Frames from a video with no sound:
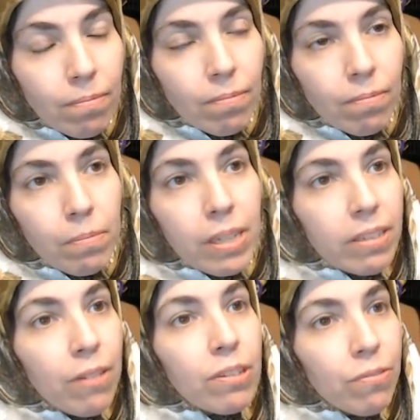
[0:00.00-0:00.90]
because
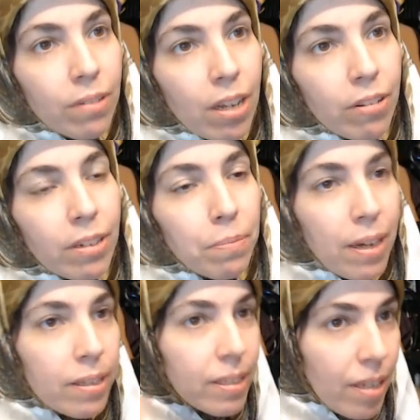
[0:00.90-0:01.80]
I would have rather him
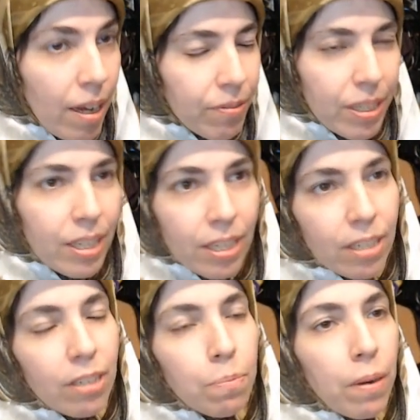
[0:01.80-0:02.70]
have kicked
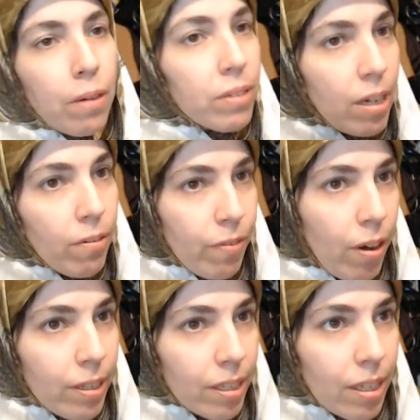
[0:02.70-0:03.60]
his butt without
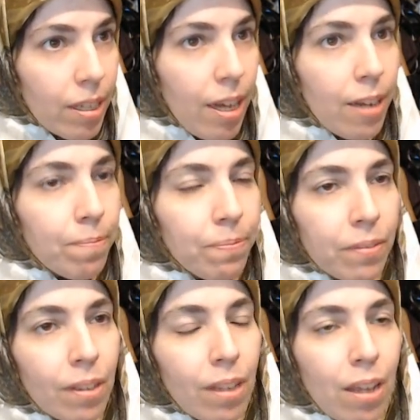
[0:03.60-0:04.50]
falling like that,
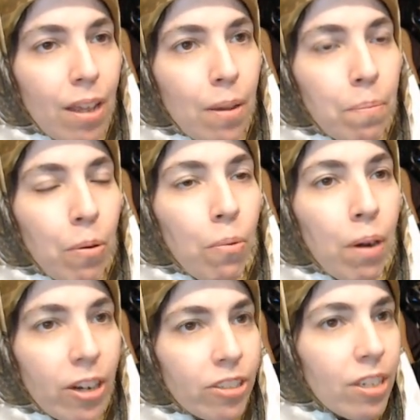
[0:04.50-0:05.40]
but
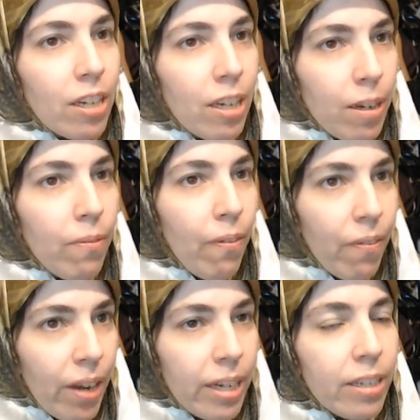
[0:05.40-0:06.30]
watching him
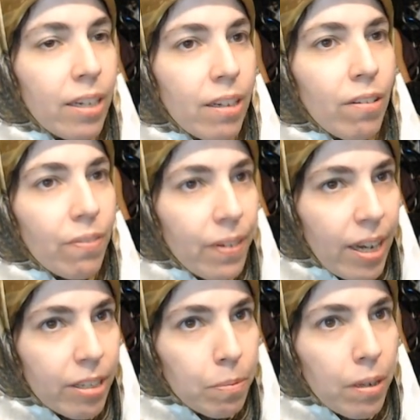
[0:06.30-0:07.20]
fight
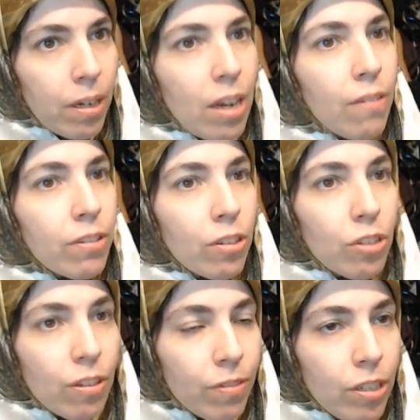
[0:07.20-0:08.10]
Phasma for
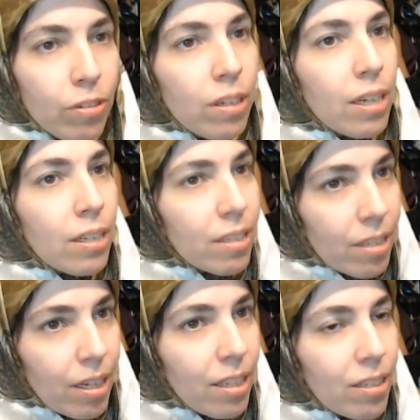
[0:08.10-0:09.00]
those few
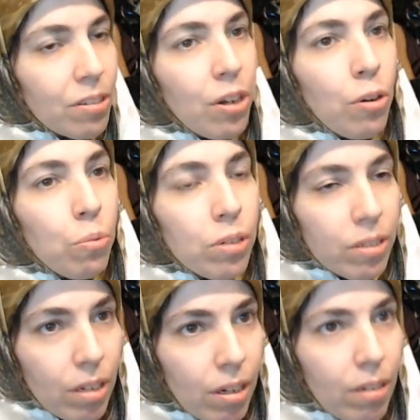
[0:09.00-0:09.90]
seconds was
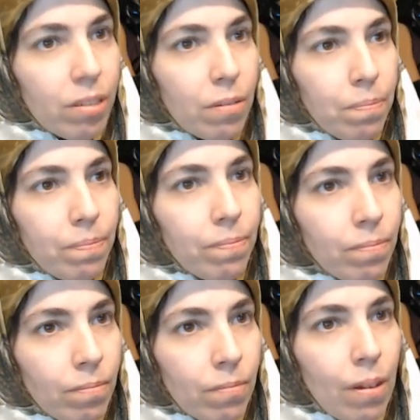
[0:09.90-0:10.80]
awesome.
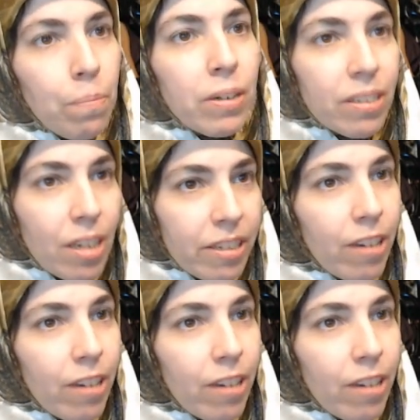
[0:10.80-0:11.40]
Because that's how I